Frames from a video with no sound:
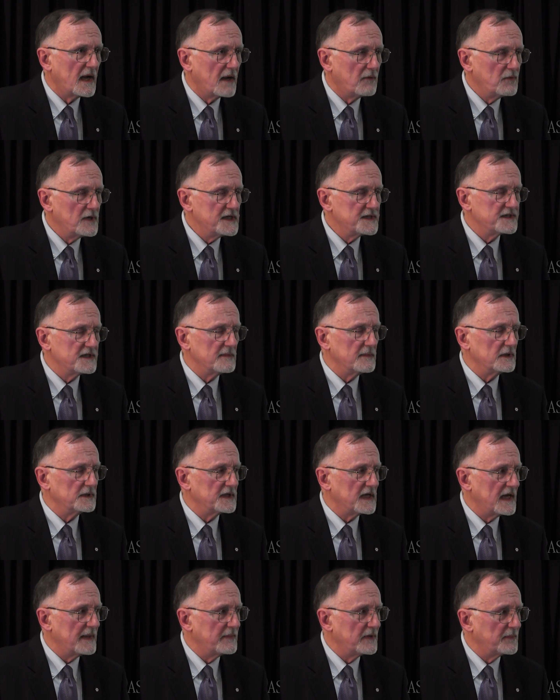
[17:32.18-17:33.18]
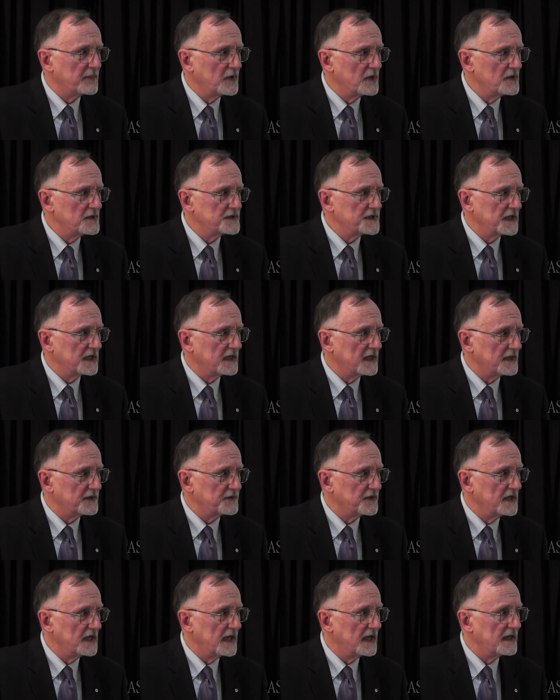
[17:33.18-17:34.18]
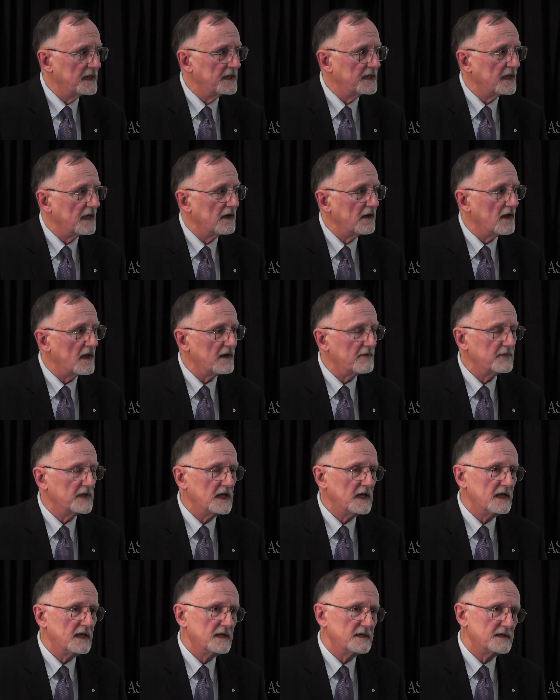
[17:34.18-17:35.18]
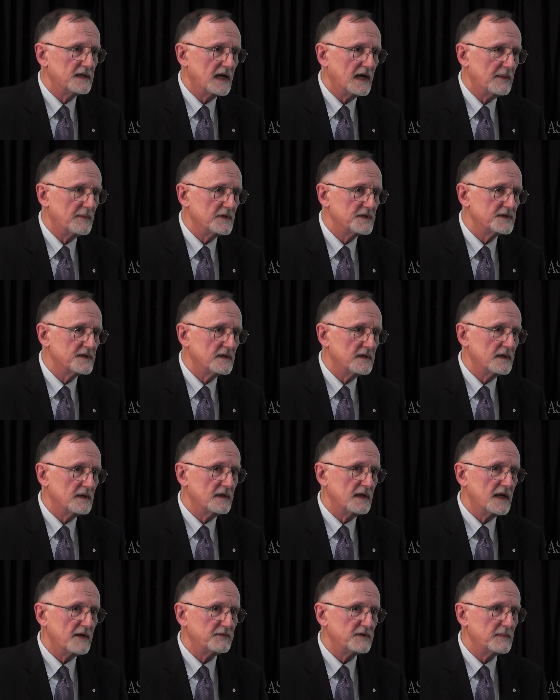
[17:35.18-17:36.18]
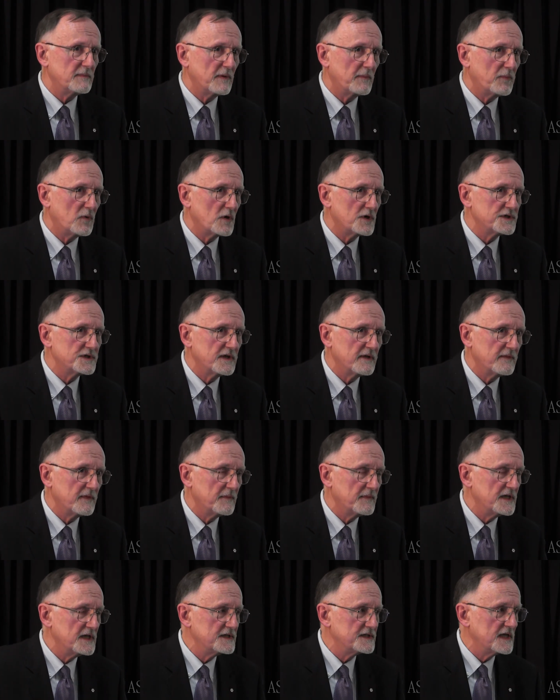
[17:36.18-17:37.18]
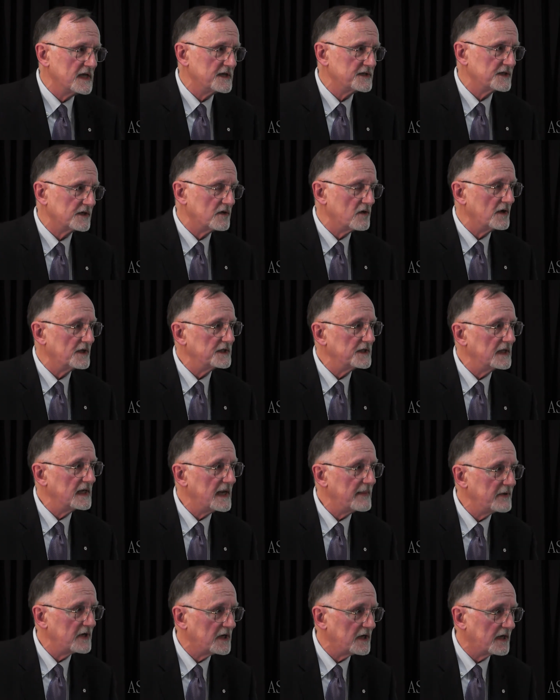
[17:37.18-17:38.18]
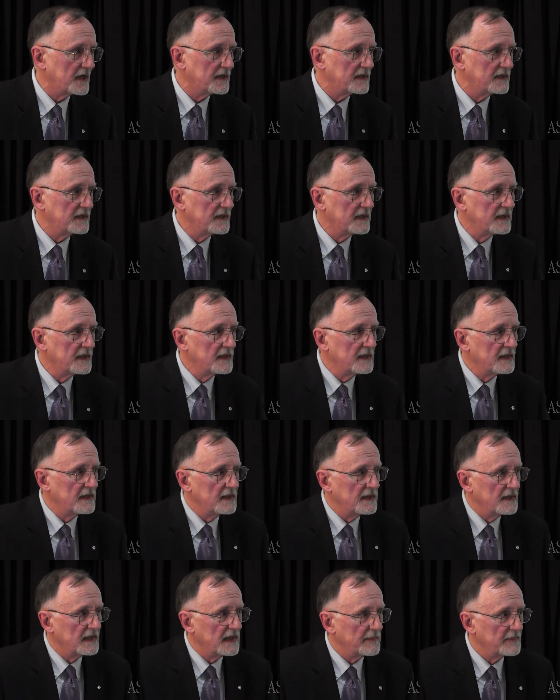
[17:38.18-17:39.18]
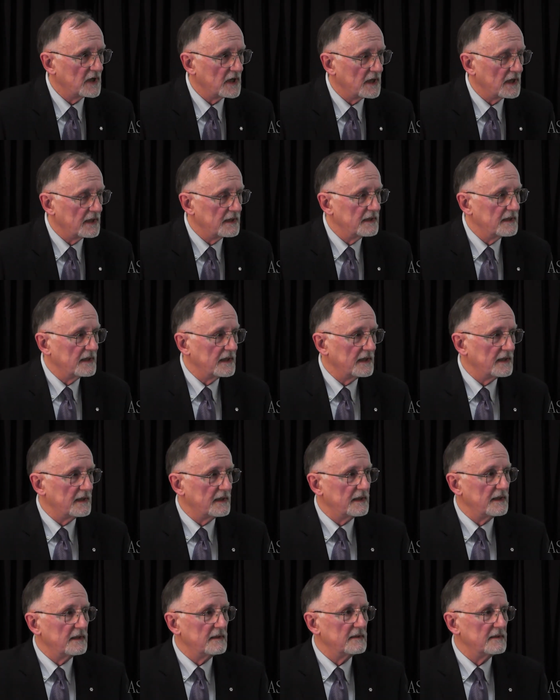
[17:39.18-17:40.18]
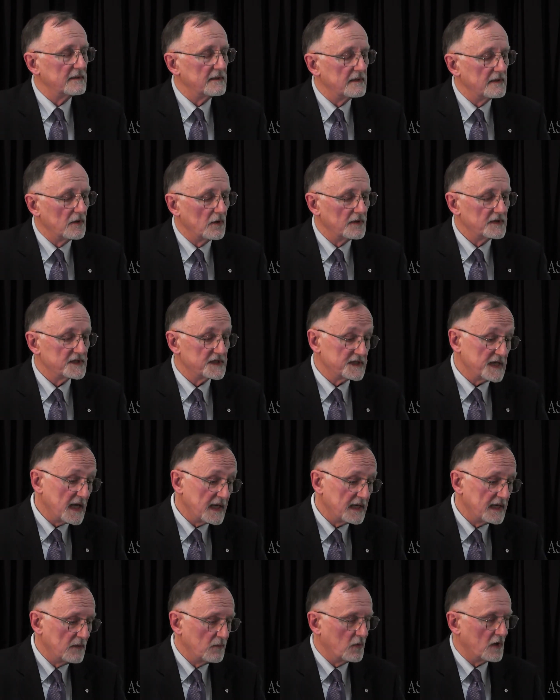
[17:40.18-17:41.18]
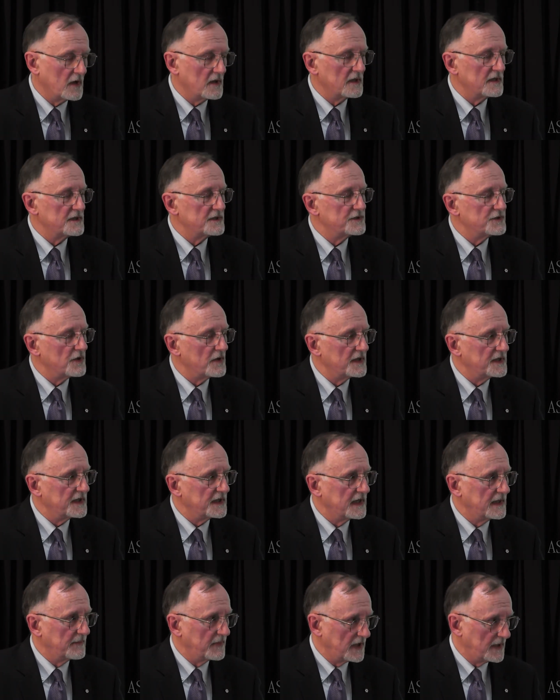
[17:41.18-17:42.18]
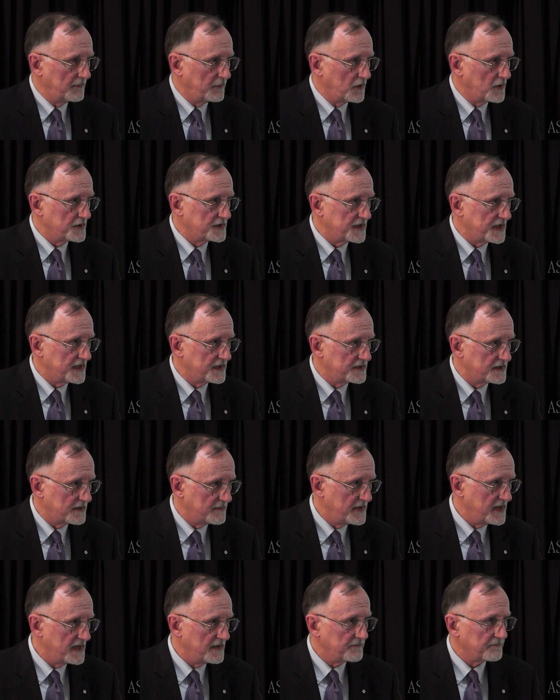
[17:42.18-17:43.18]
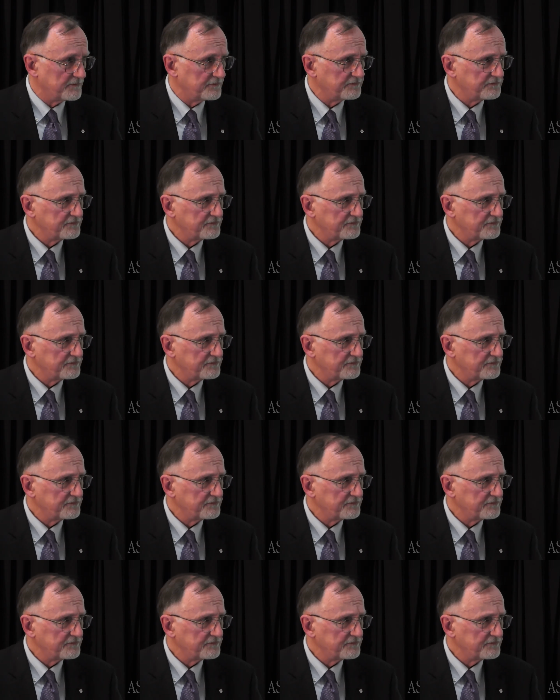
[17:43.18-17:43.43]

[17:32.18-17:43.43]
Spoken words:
reasonable diamond producing country, and a lot of Guinean diamonds, a hefty proportion of them these days, are going to Lebanon. Lebanon said it wanted to join the Kimberley process they